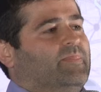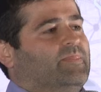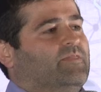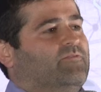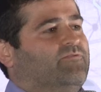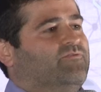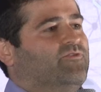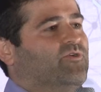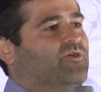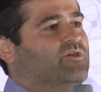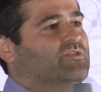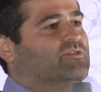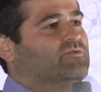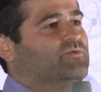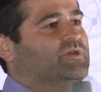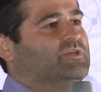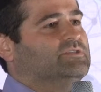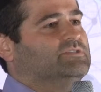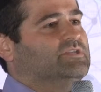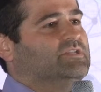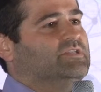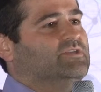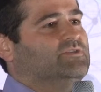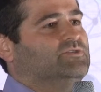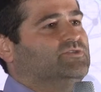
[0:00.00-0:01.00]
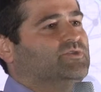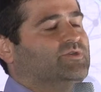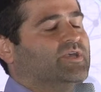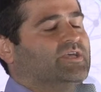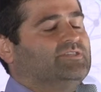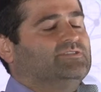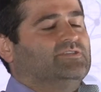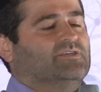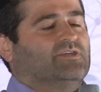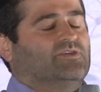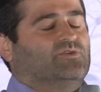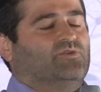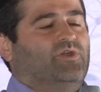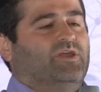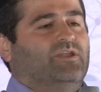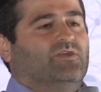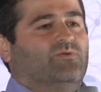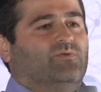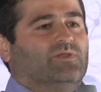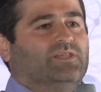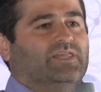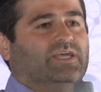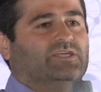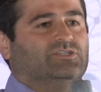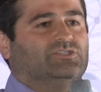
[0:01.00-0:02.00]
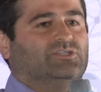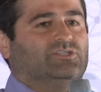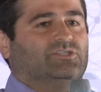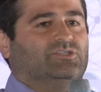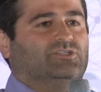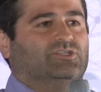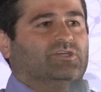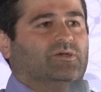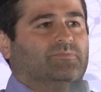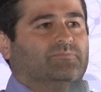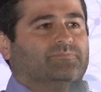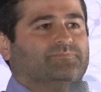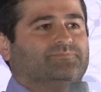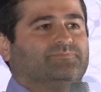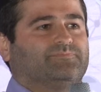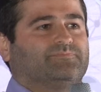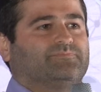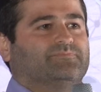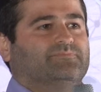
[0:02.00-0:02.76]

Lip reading: The fourth reason is you get to create a relationship.